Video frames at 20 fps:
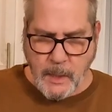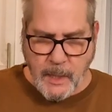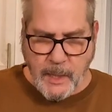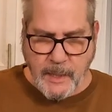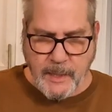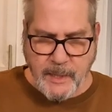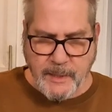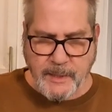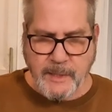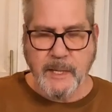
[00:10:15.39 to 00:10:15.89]

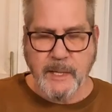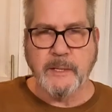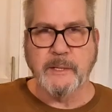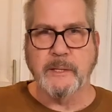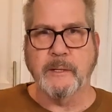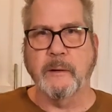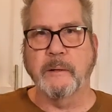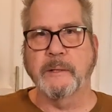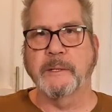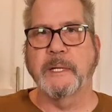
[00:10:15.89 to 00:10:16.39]
and as they
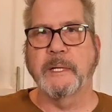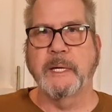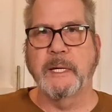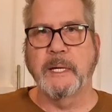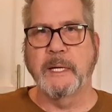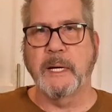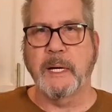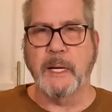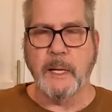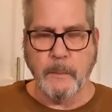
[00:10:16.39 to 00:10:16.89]
start to
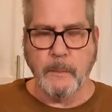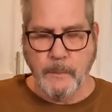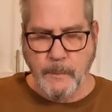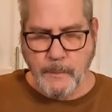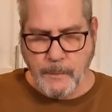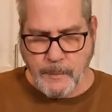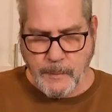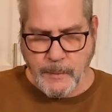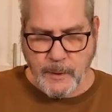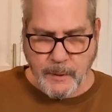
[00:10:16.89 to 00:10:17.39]
heat up,
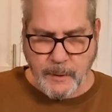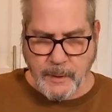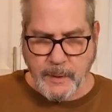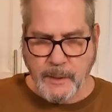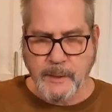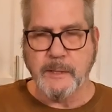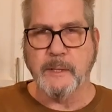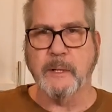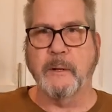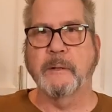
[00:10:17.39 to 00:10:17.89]
they're going
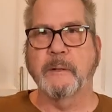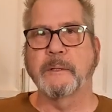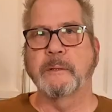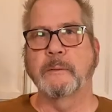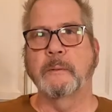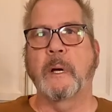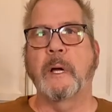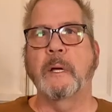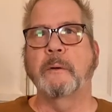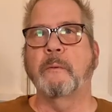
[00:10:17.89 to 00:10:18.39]
to start to
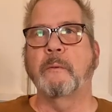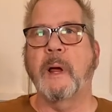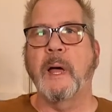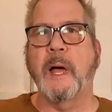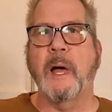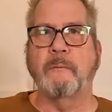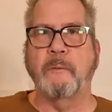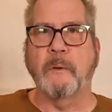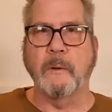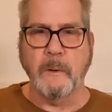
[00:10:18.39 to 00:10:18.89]

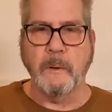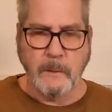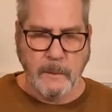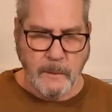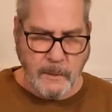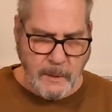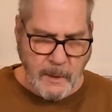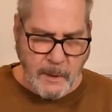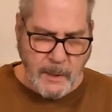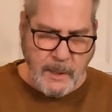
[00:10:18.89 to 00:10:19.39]
unravel,
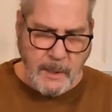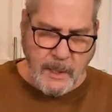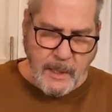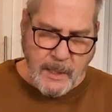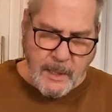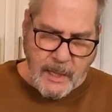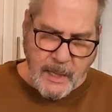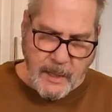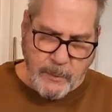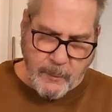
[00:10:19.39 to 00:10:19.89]

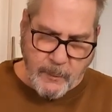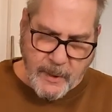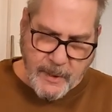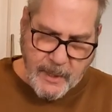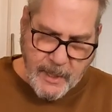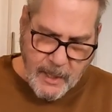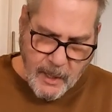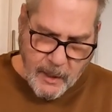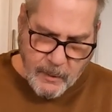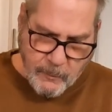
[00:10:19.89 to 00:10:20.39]
and when
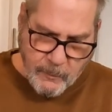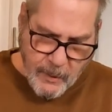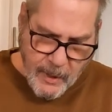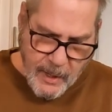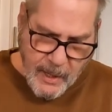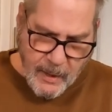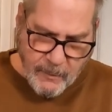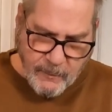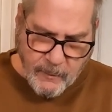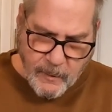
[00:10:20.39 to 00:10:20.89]
they
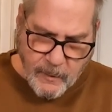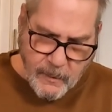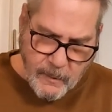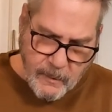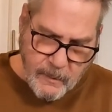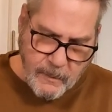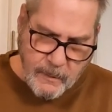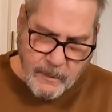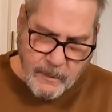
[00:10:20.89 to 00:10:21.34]
unravel,